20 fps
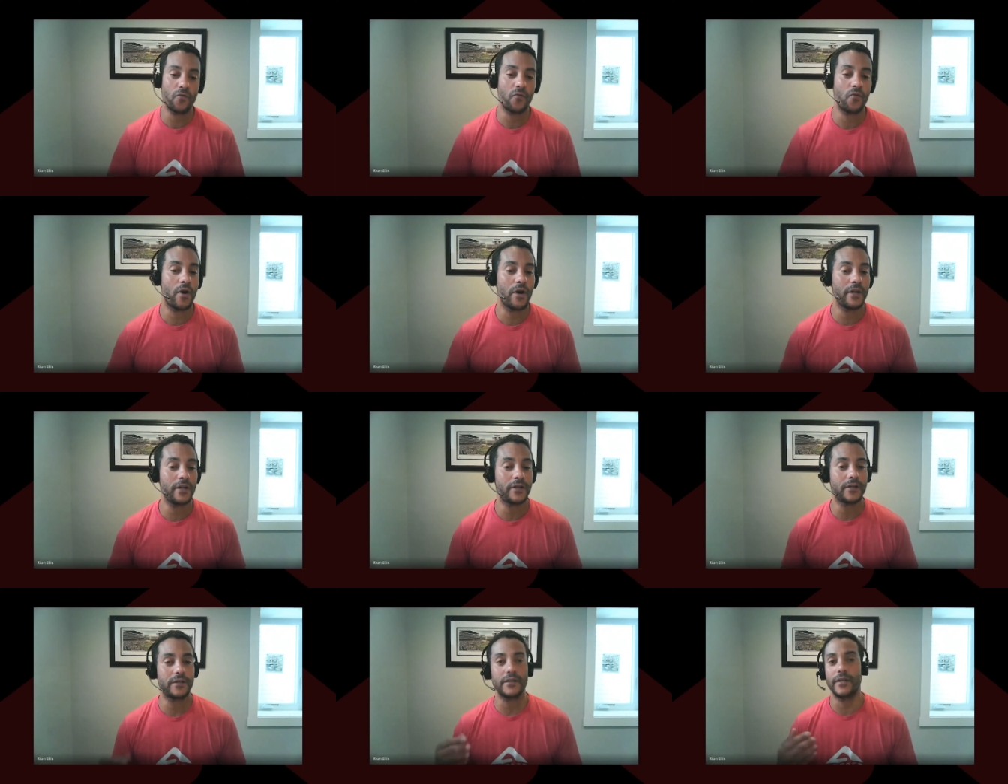
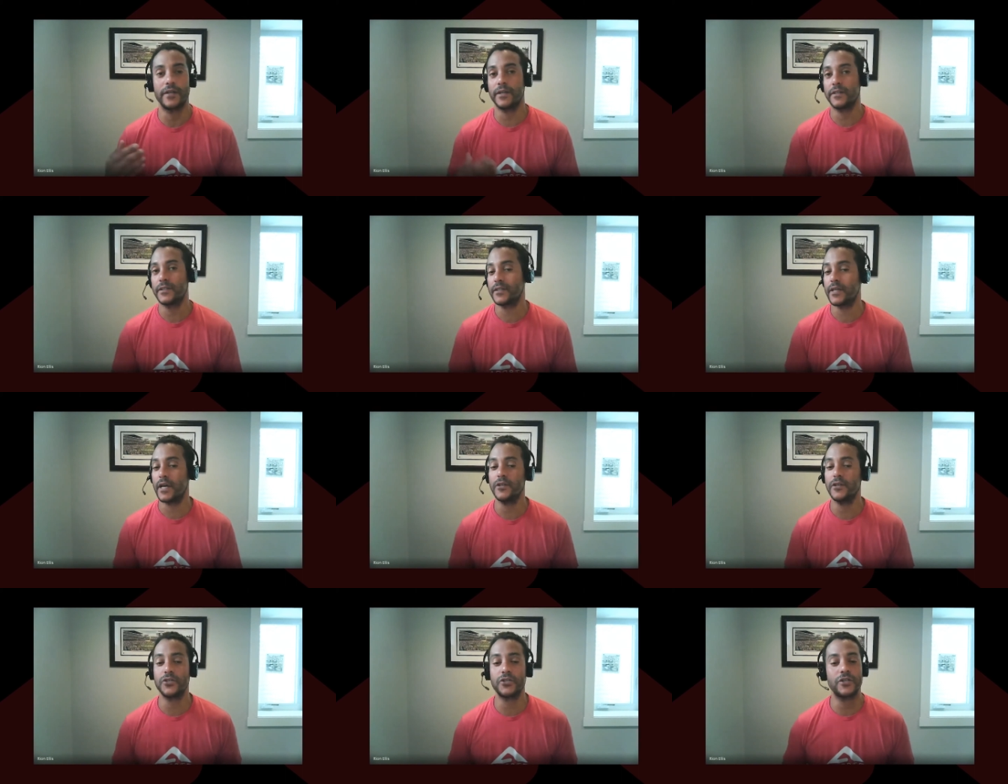what
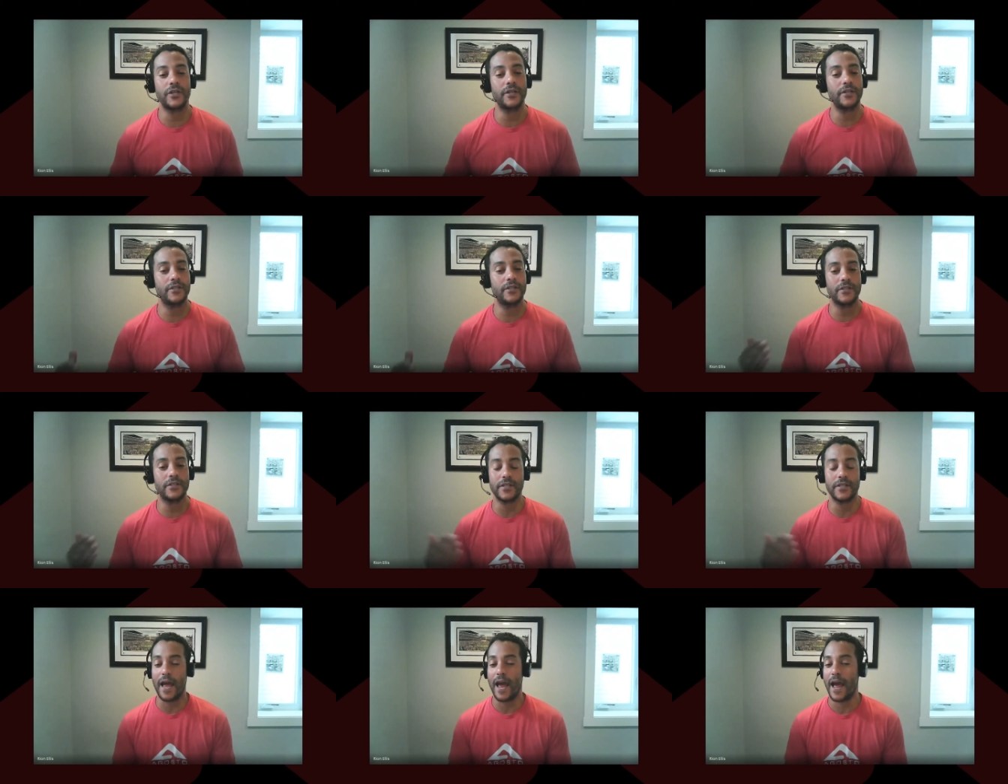
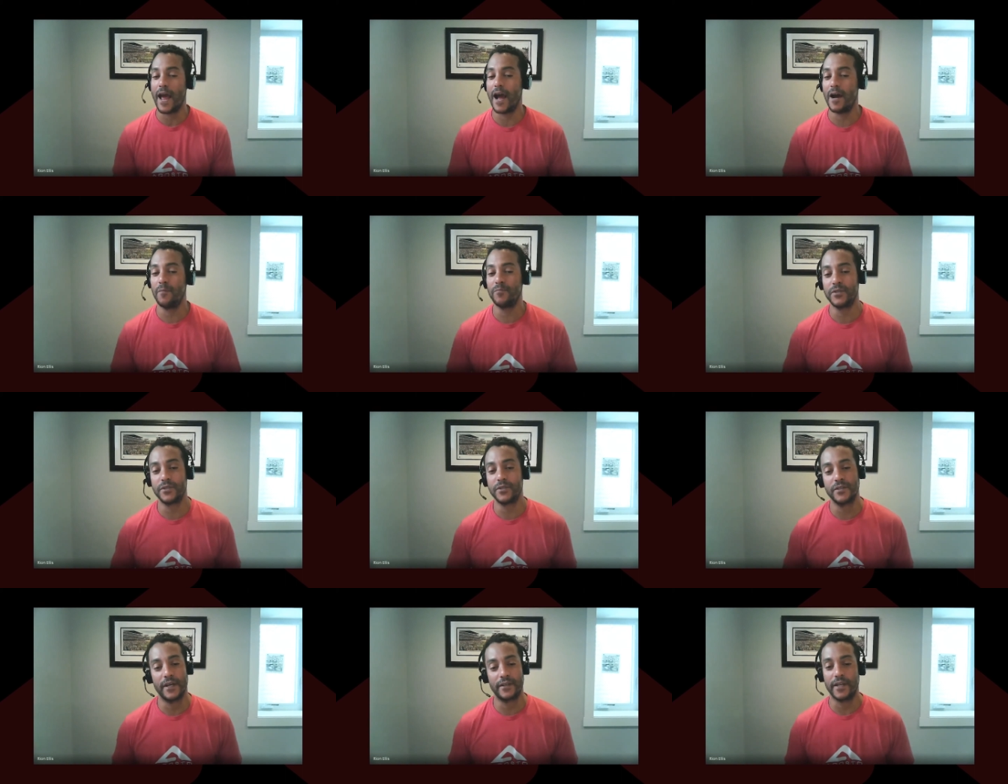extensions,
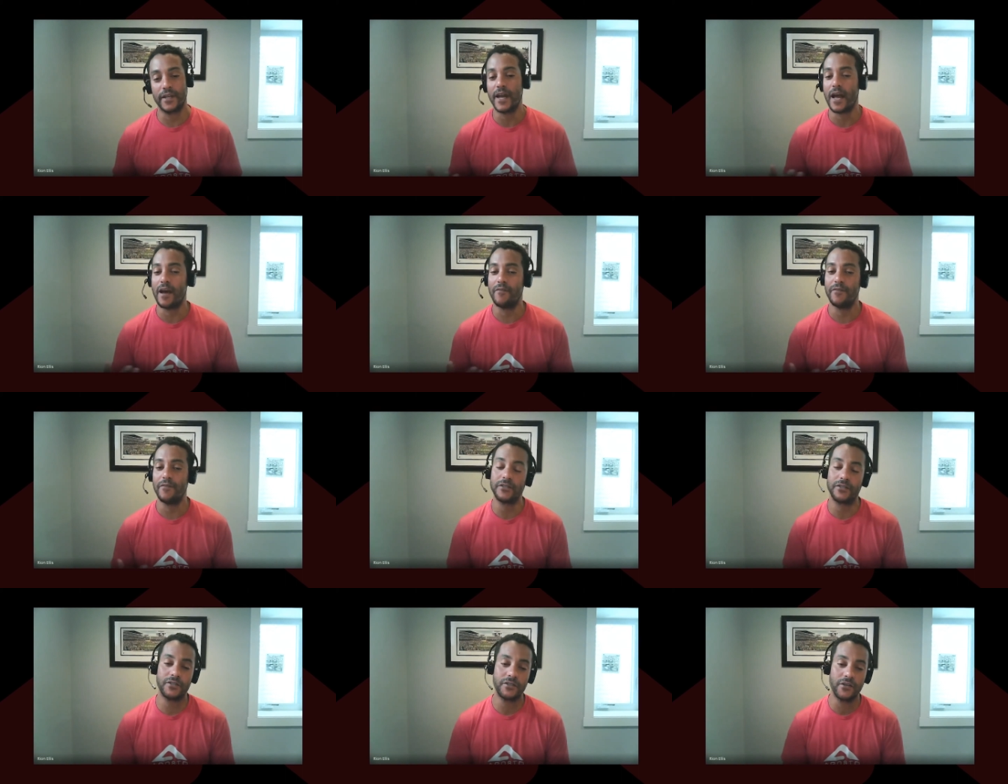apps that they have
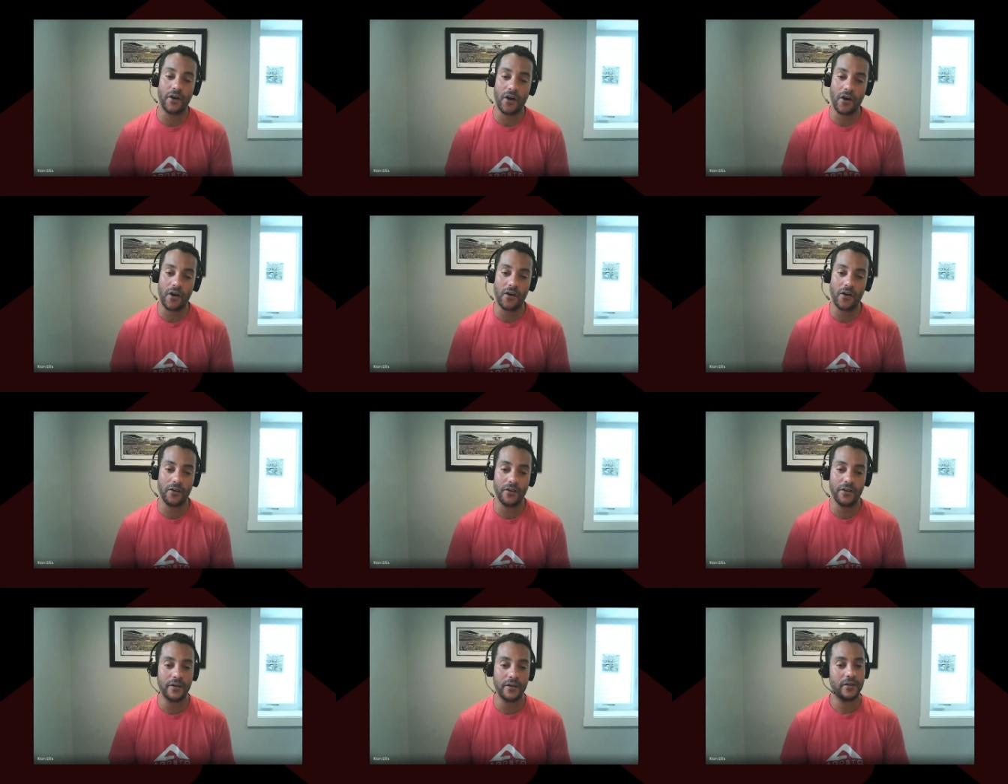
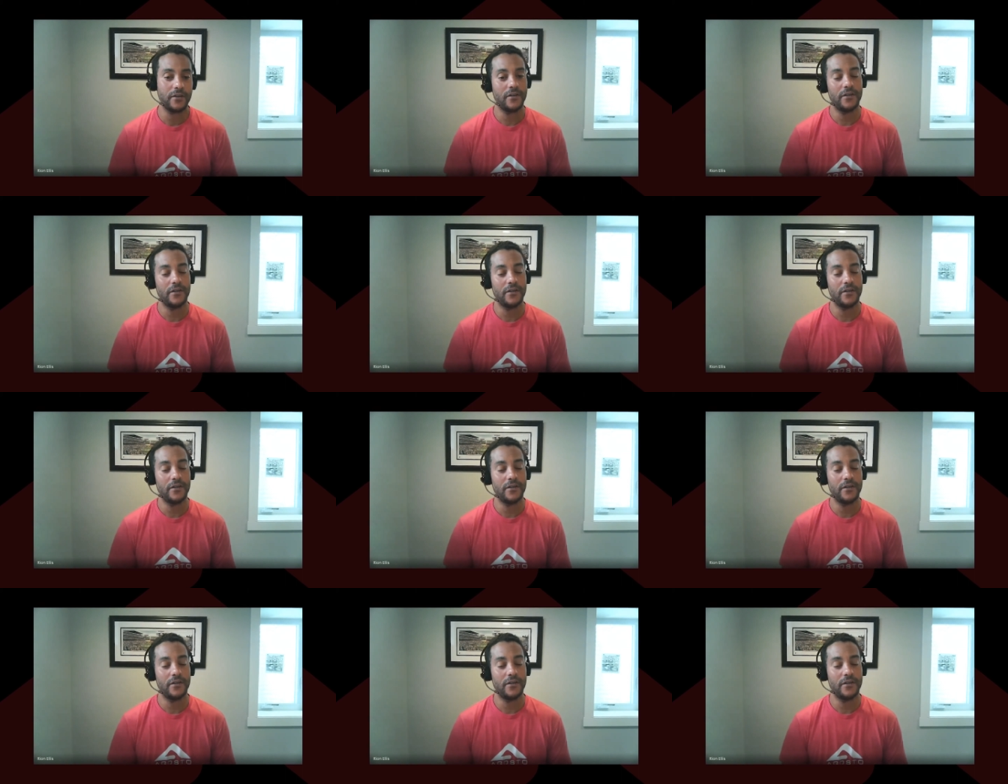installed,